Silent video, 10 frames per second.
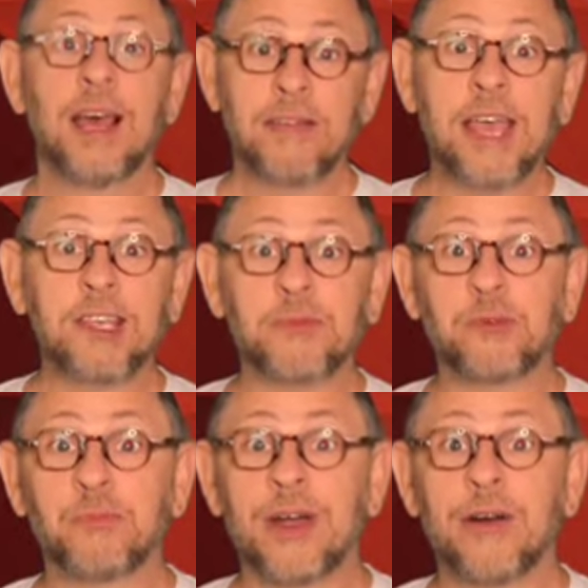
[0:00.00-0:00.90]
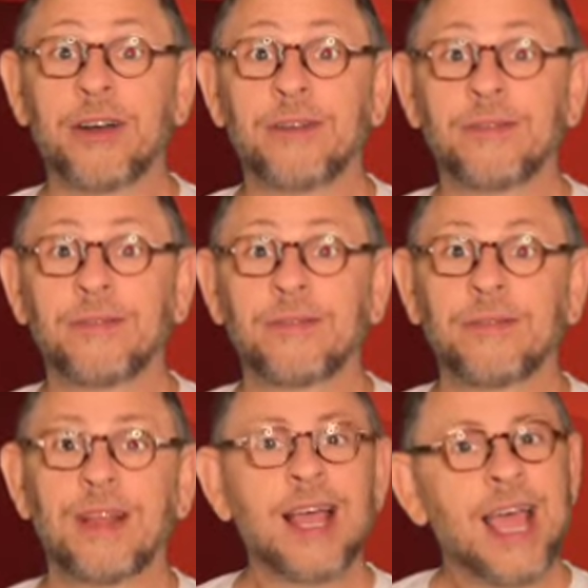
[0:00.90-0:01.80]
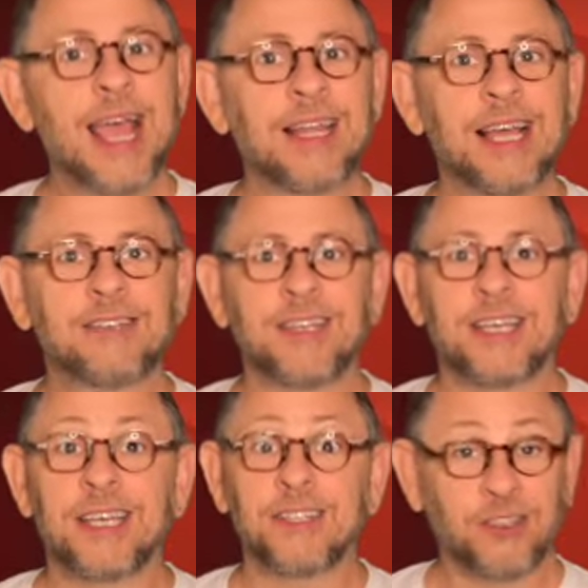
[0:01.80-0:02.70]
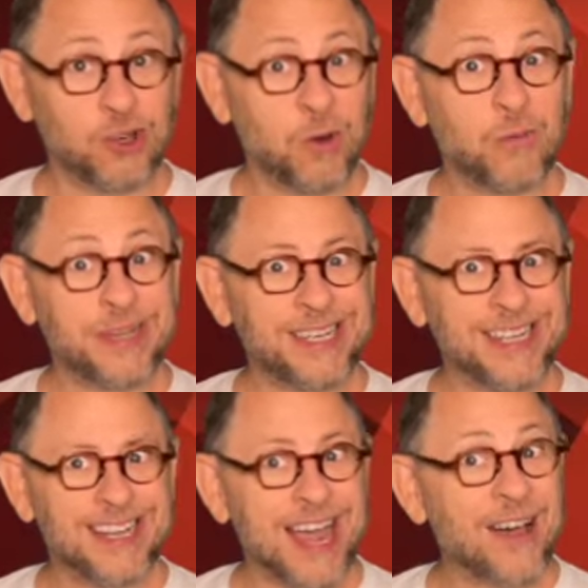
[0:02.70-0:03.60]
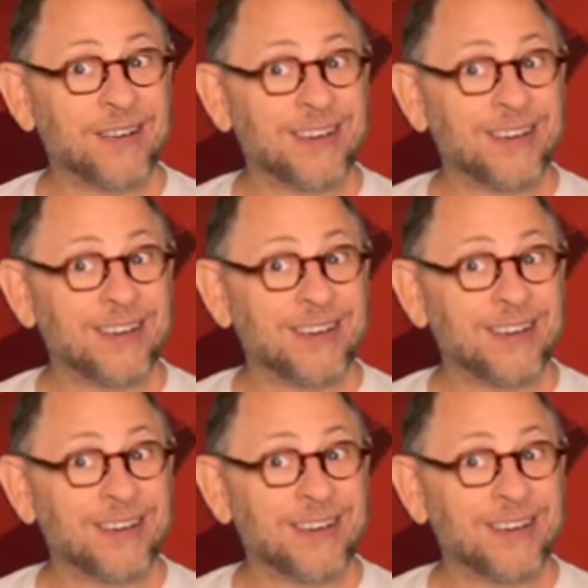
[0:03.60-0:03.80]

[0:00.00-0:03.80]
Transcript: Thank you, Miss Brower. Hey, Lexi, do you know what we need now?